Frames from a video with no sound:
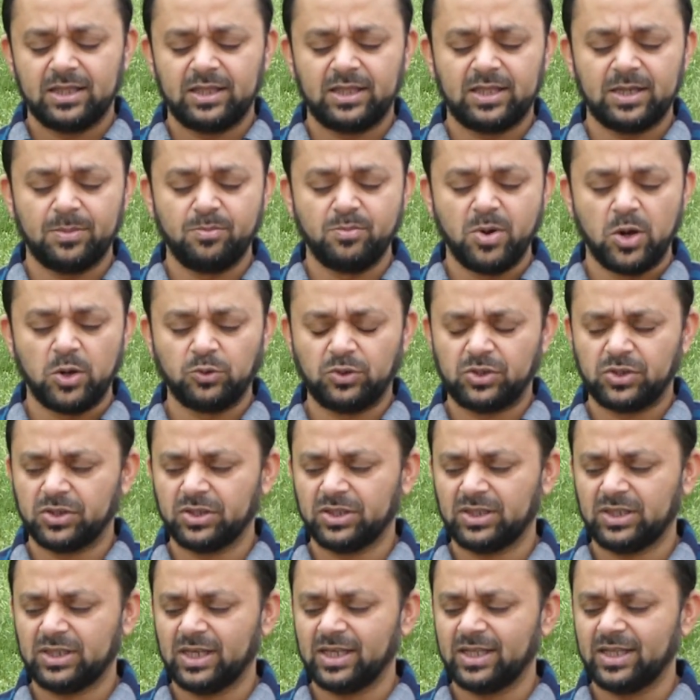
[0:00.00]
The
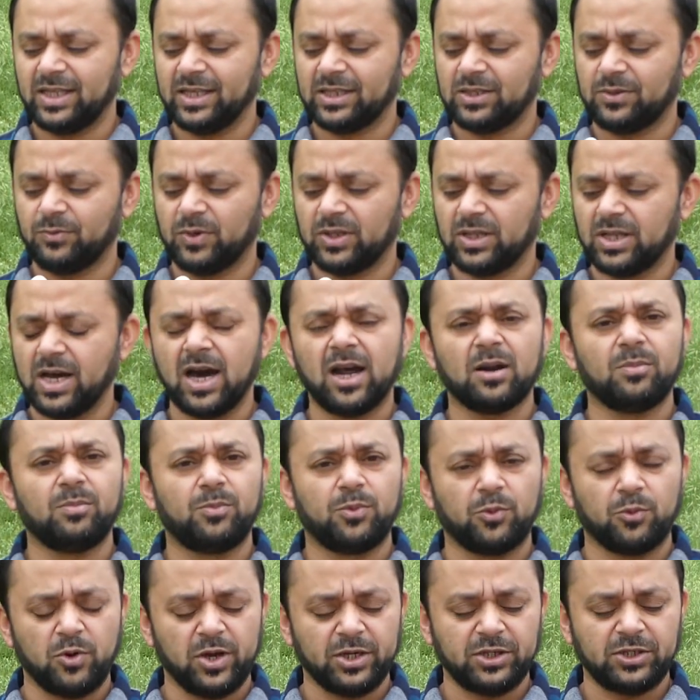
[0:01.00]
motors in this one are
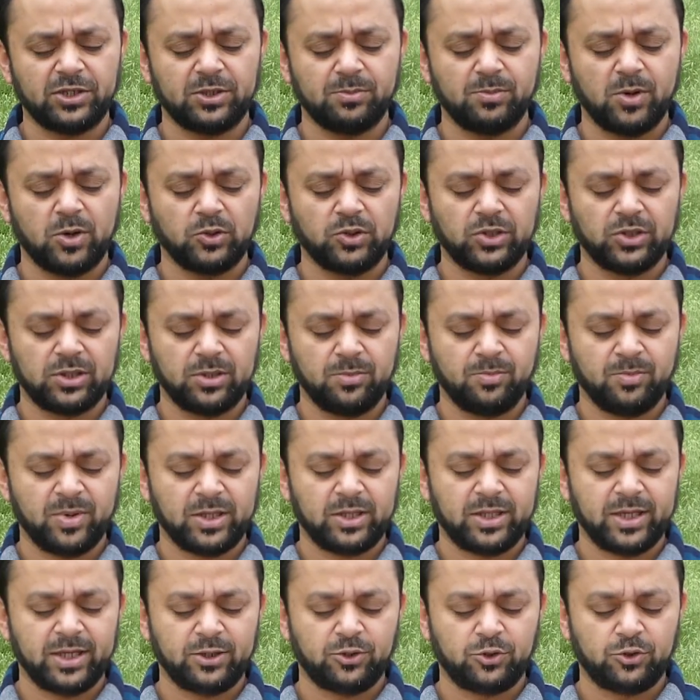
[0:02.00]
brushed motor,
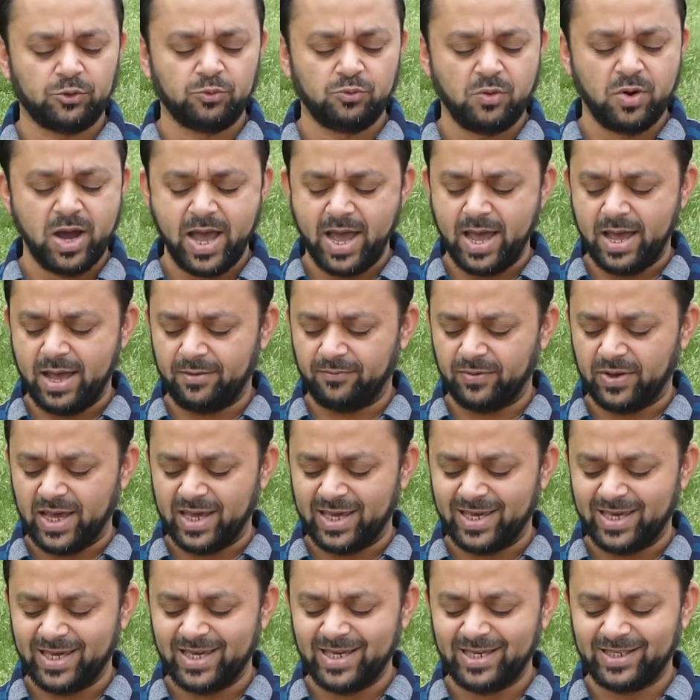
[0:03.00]
but they do have a
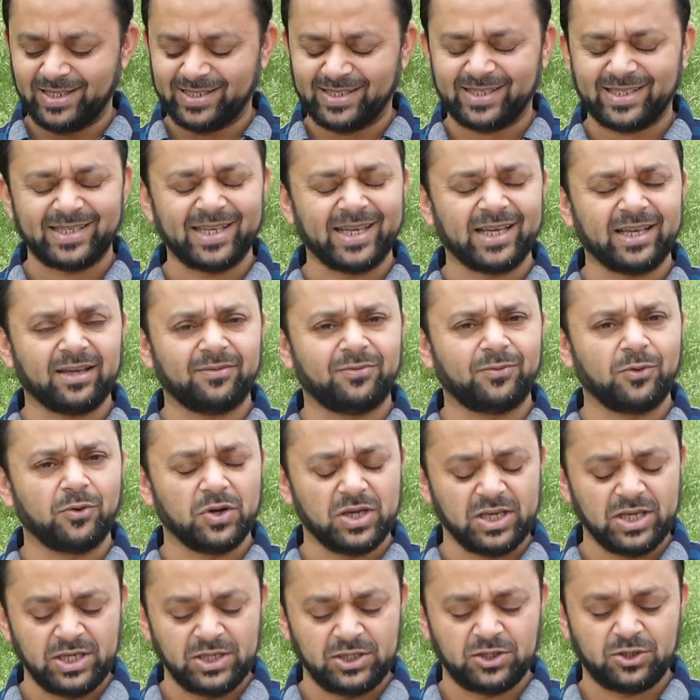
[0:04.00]
heat sink for
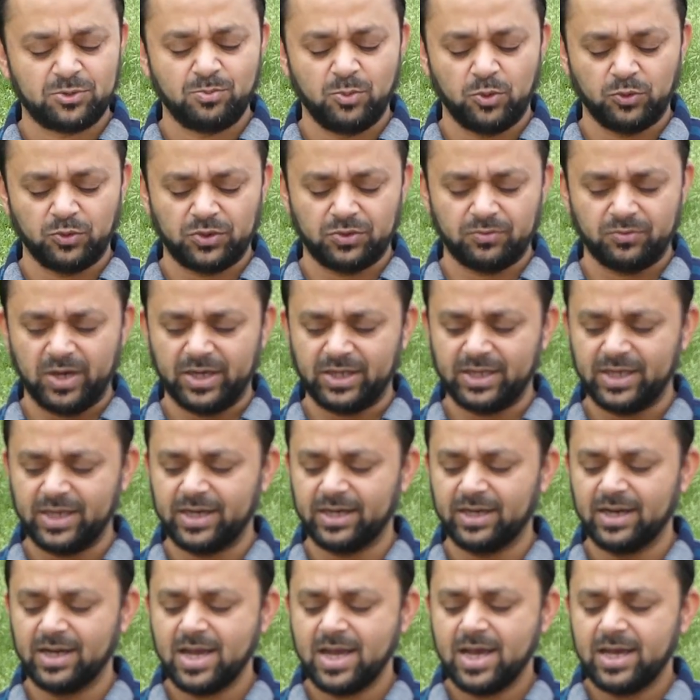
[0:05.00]
each motor right
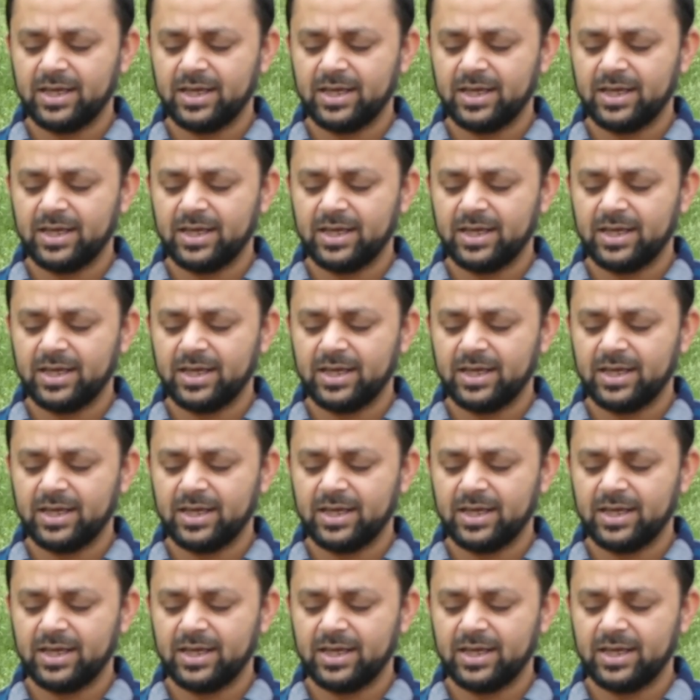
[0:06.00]
here.